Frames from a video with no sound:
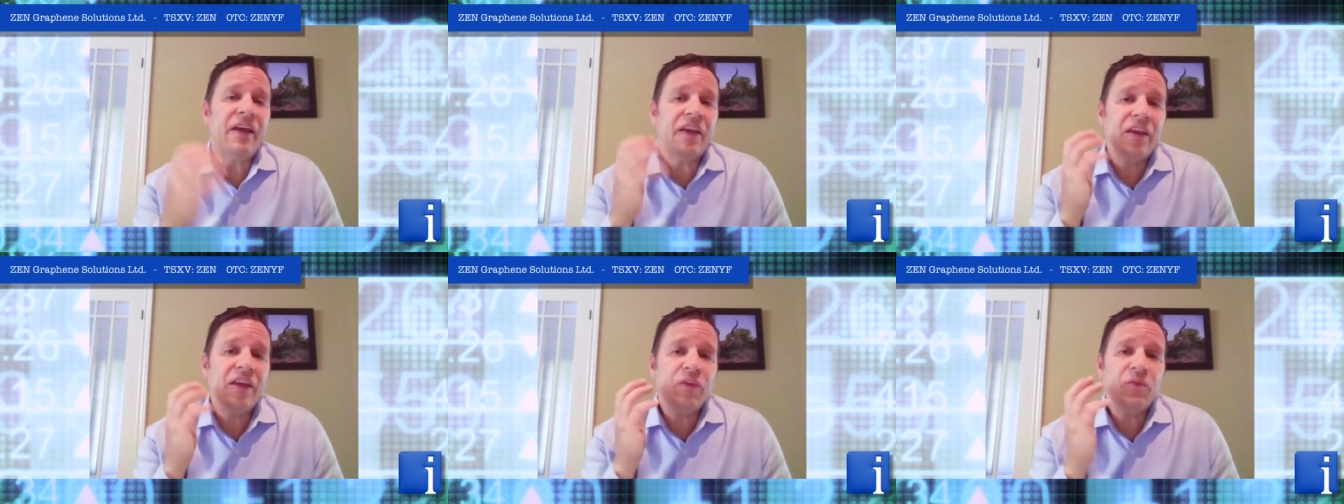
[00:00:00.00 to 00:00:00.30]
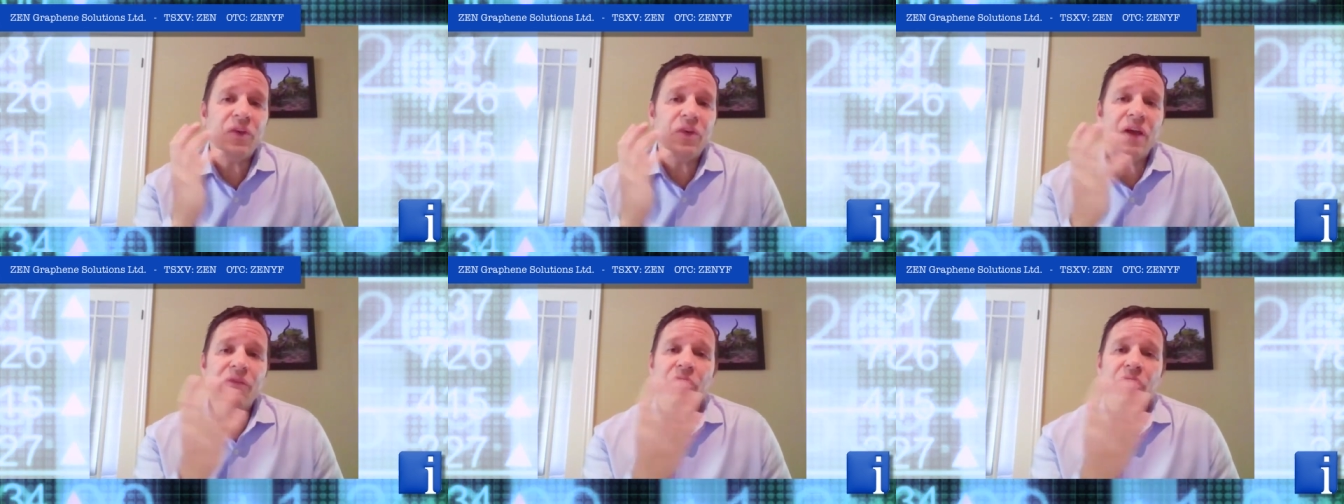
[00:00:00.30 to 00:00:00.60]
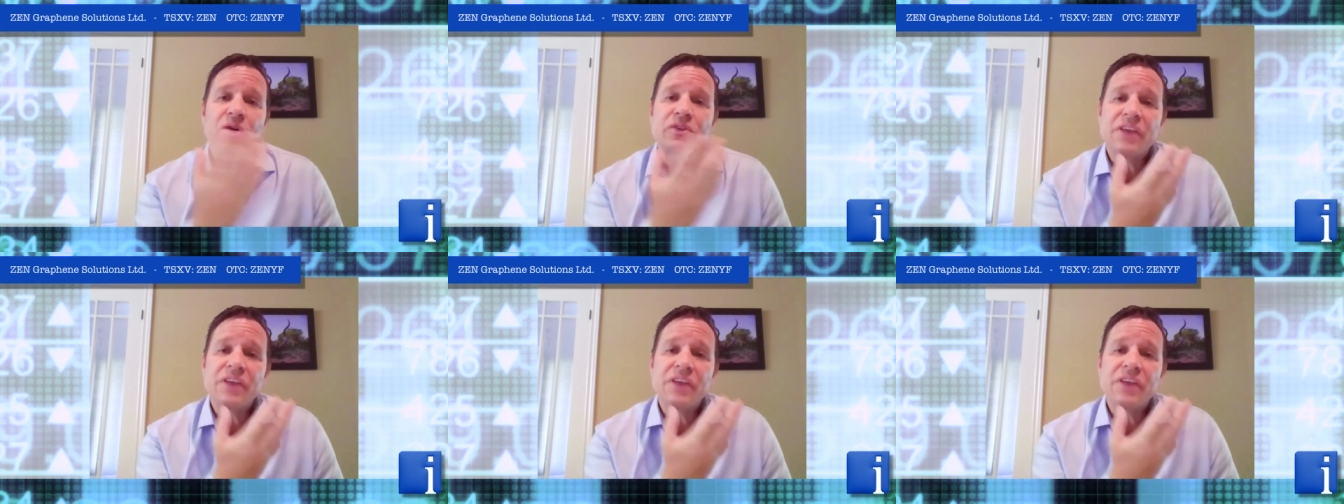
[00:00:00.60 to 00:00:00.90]
If you have
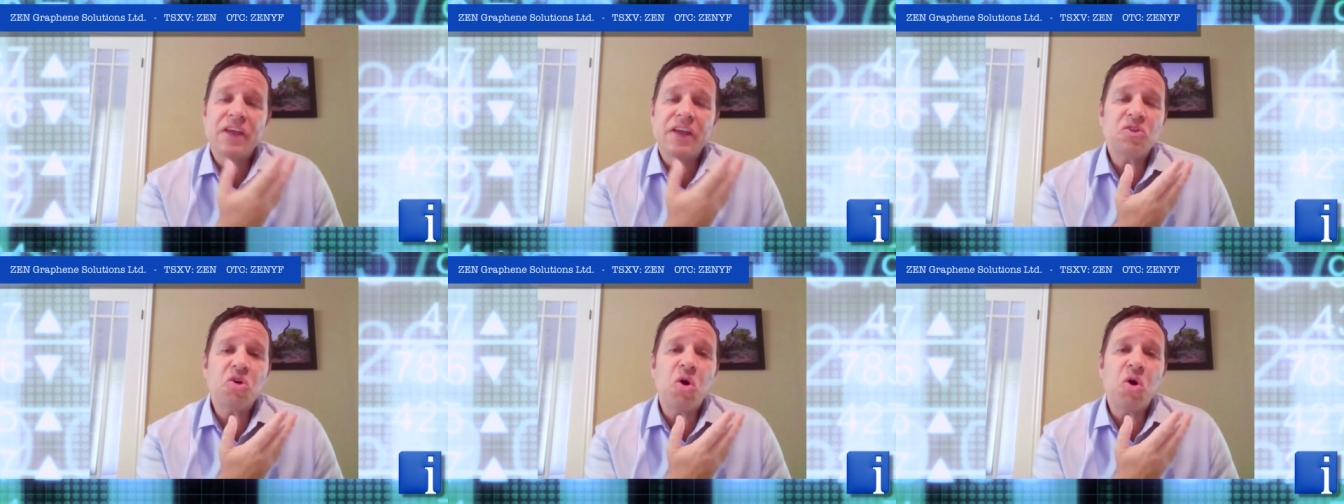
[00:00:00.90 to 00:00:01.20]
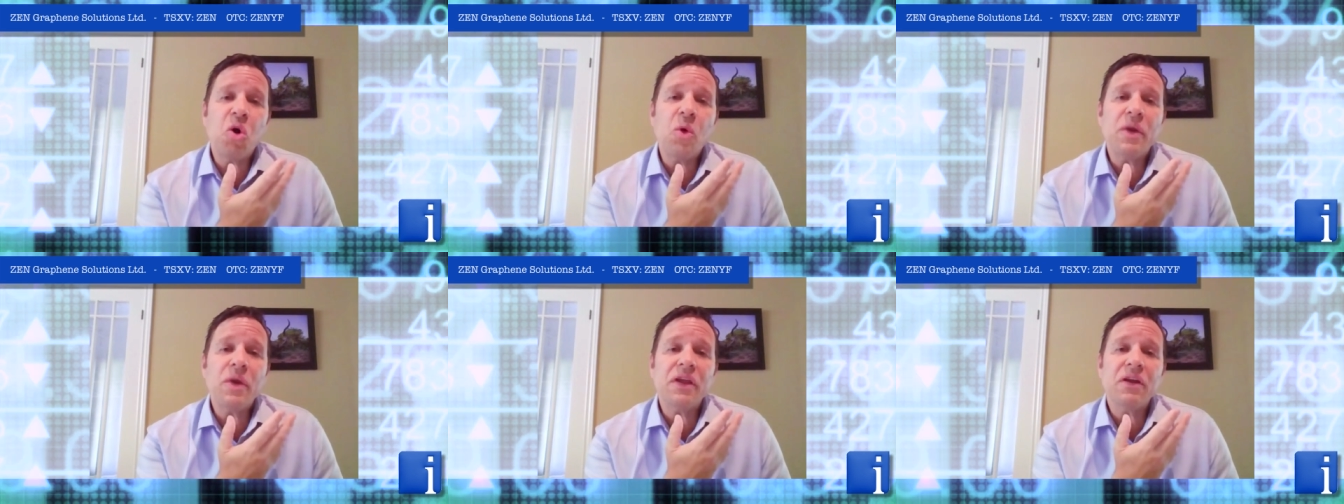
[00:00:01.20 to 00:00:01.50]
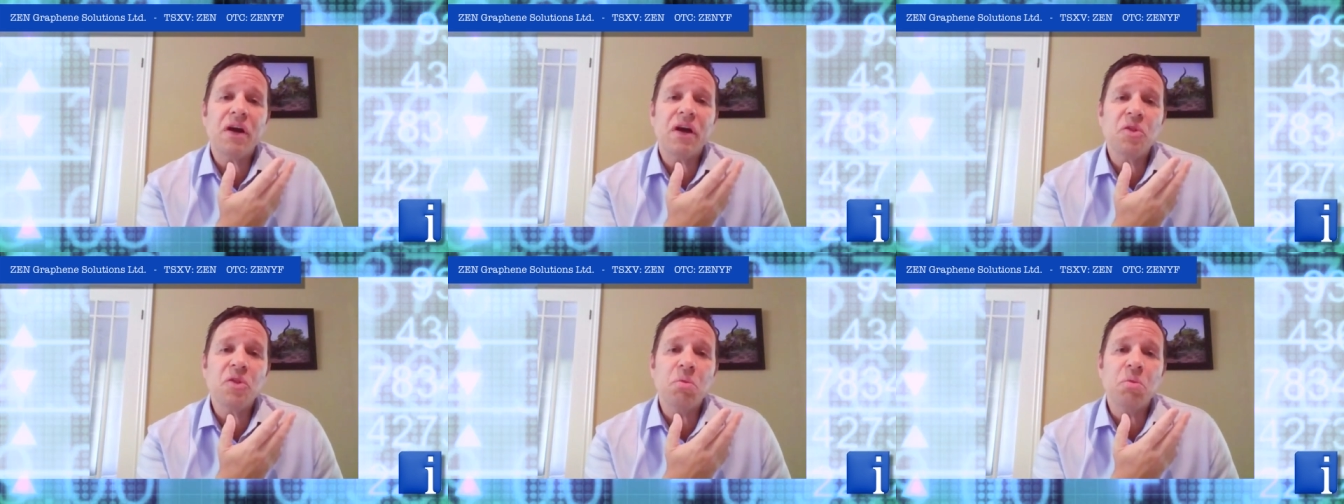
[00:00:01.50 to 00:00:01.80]
our Zen
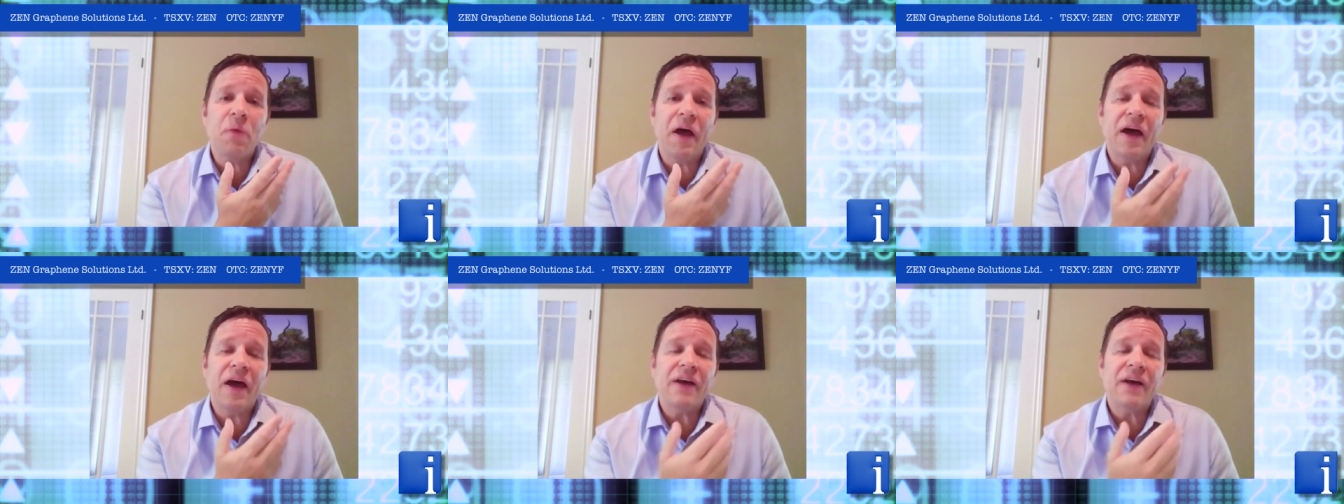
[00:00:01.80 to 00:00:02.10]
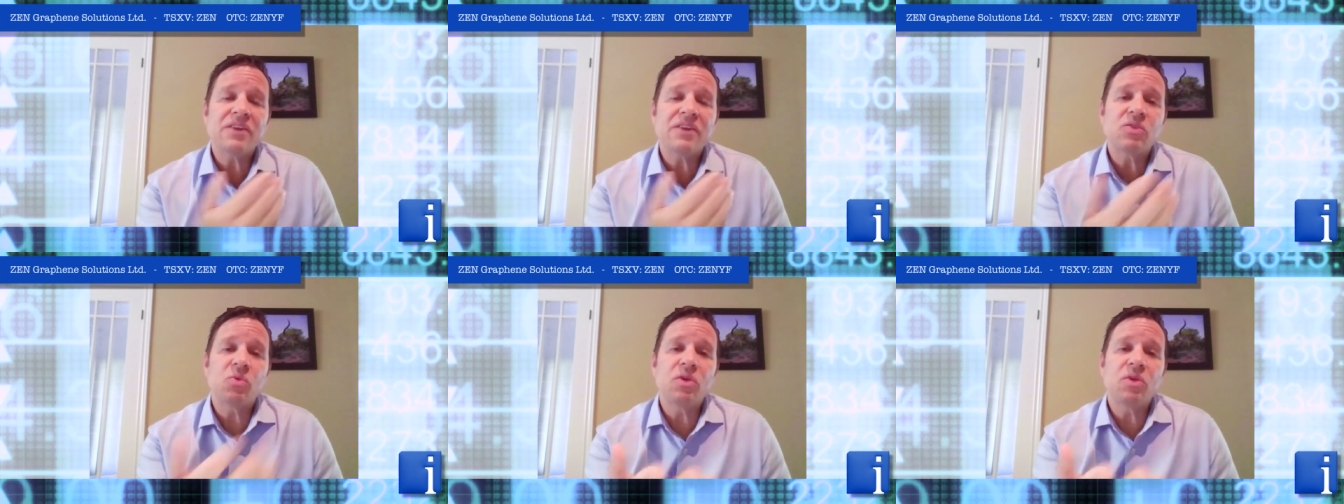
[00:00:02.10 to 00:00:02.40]
coating on the mask,